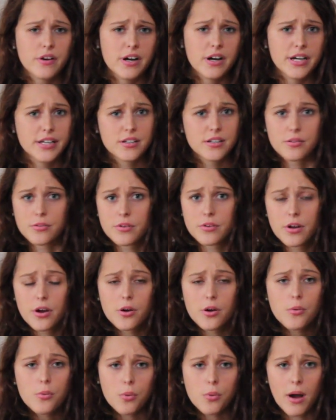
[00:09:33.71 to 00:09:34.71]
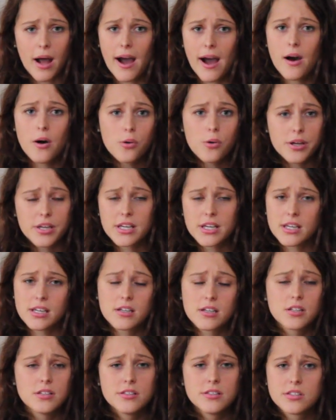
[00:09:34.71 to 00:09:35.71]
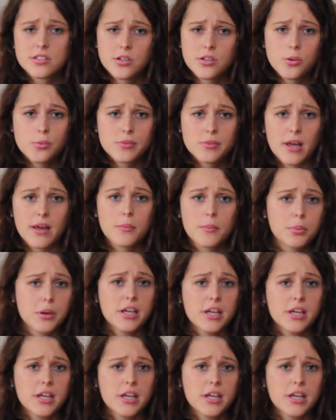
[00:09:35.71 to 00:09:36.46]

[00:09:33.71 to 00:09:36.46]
I don't know how he consumed it,